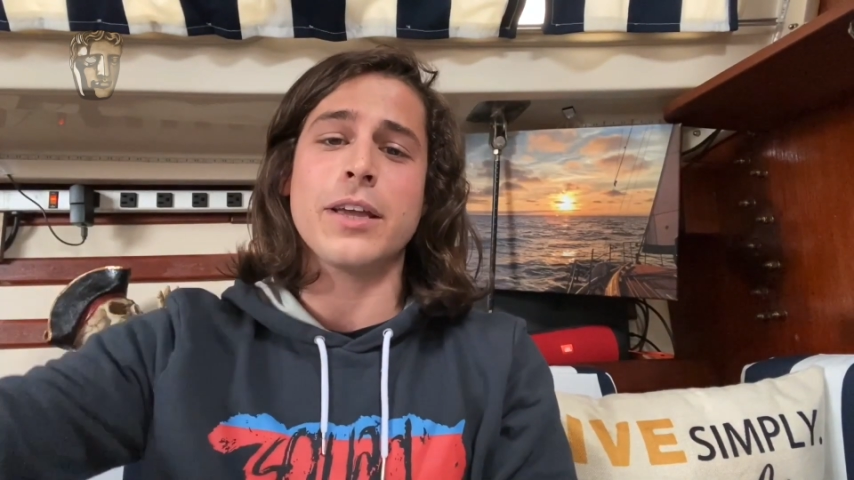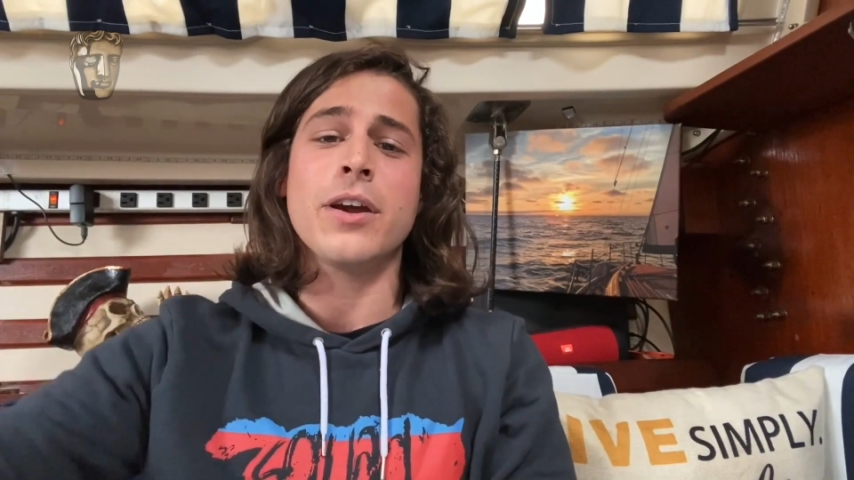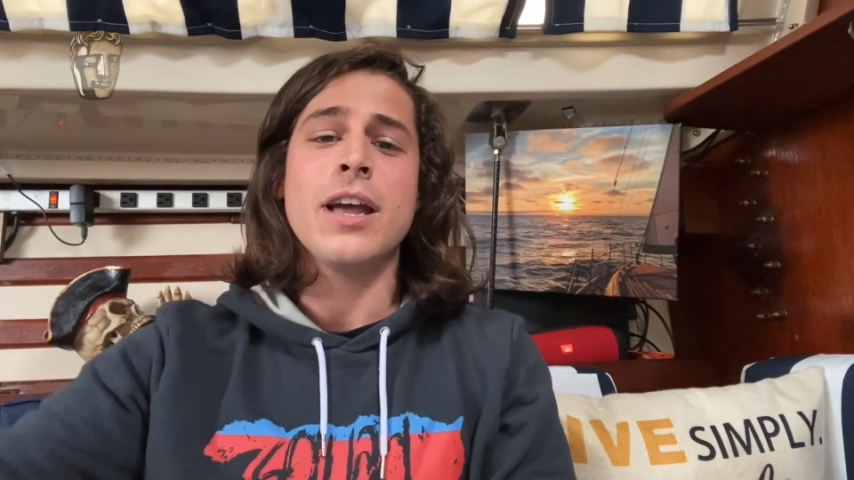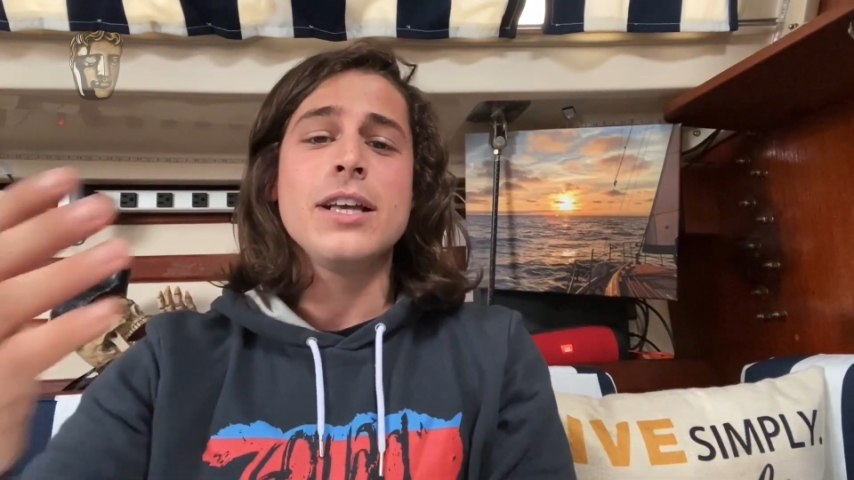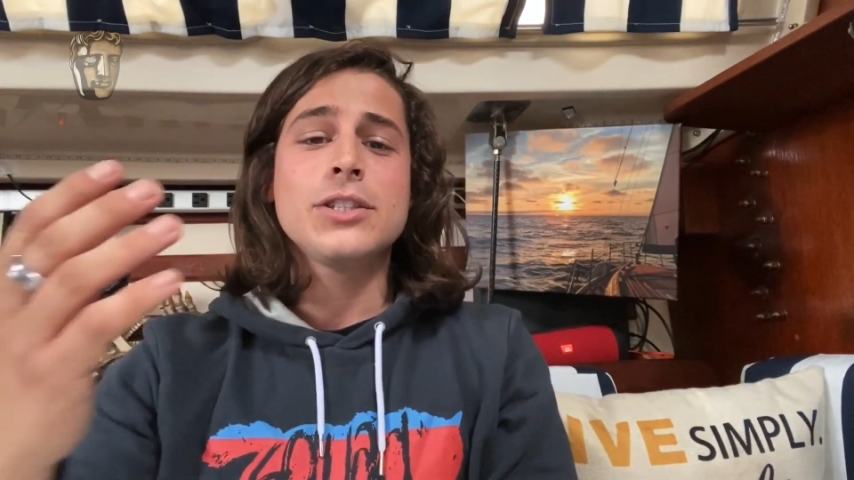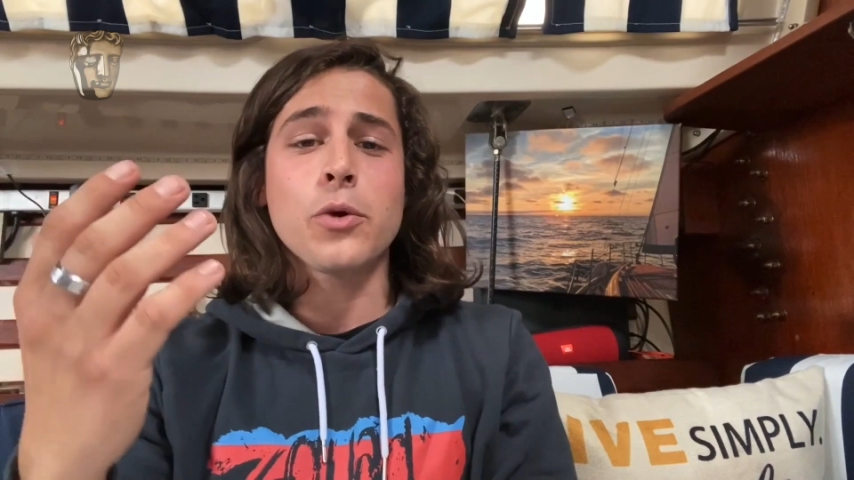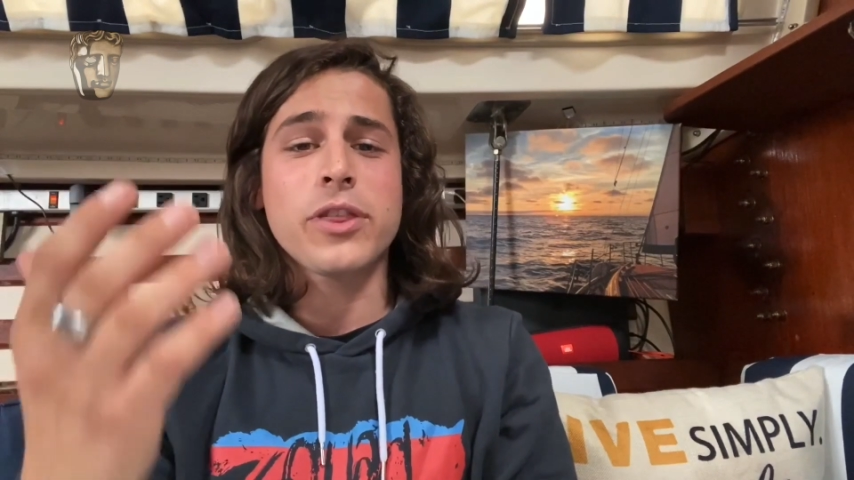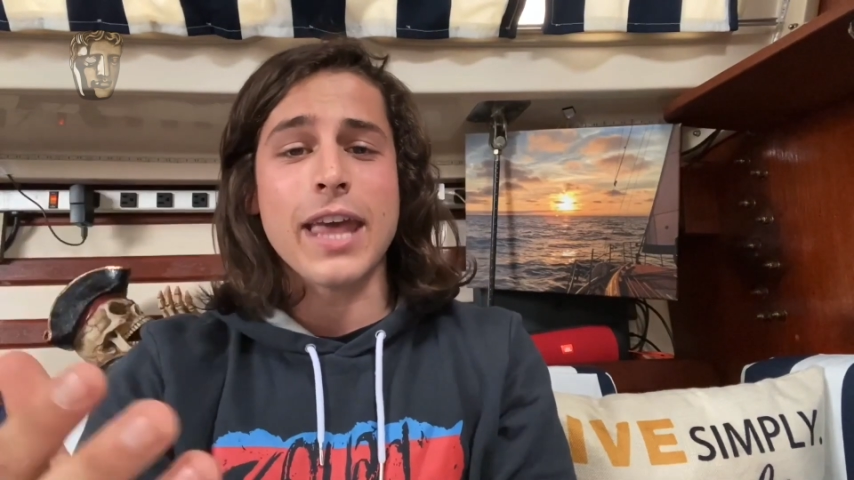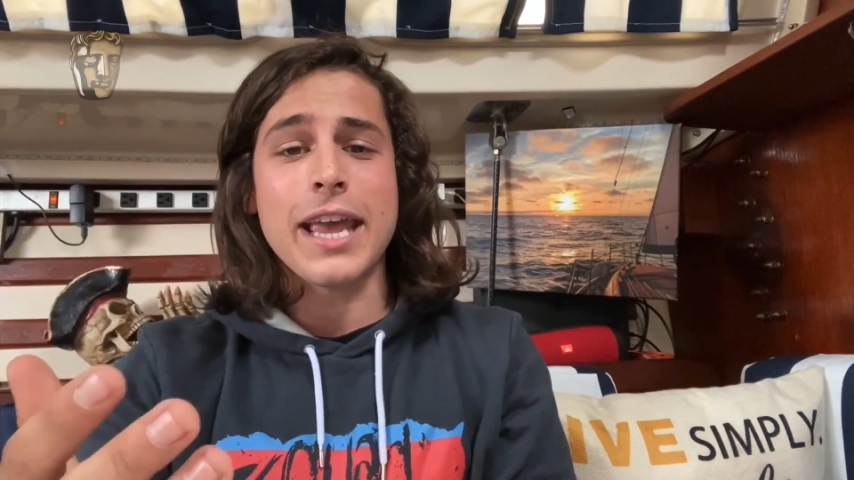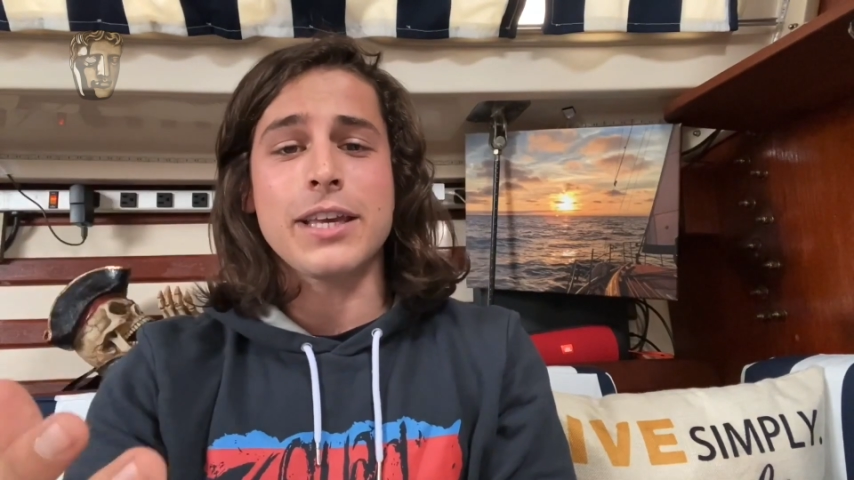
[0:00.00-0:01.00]
there, so
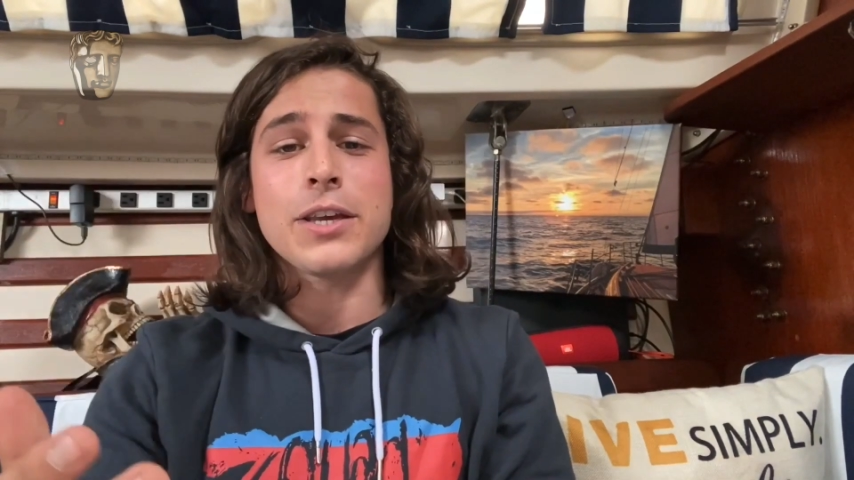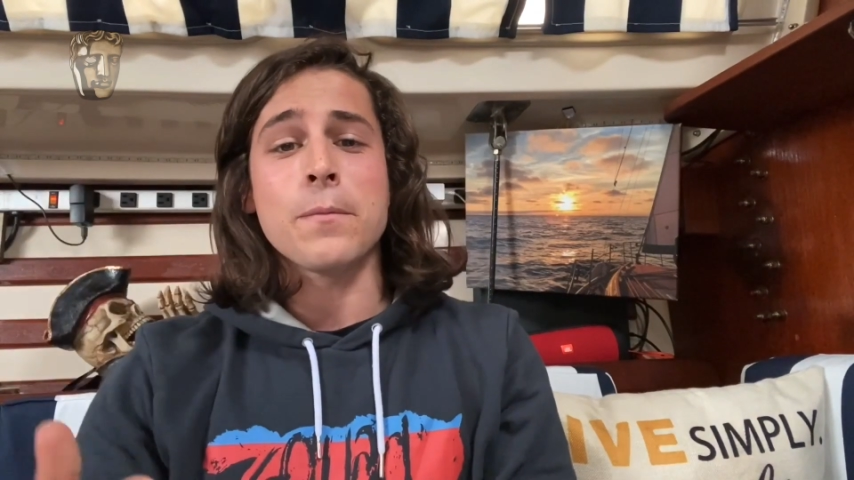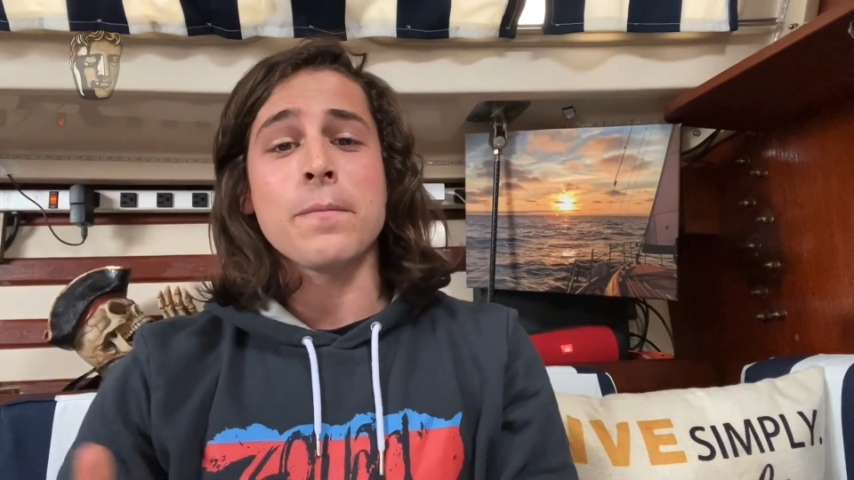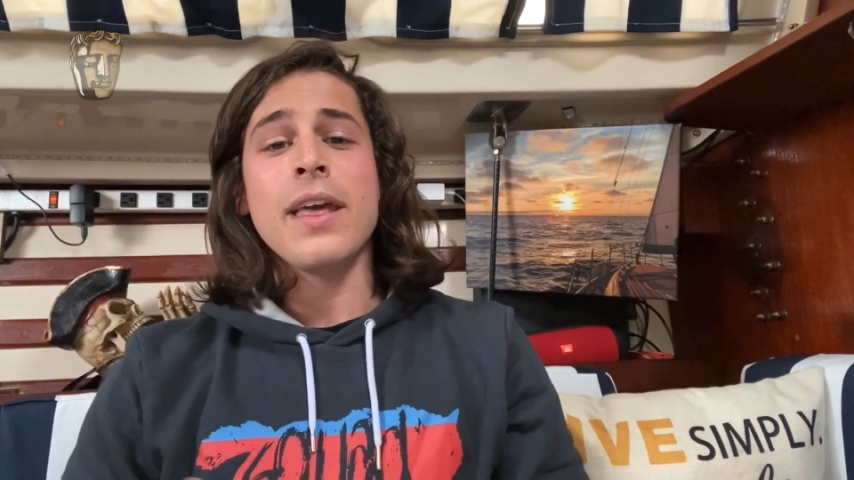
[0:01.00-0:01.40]
thank you.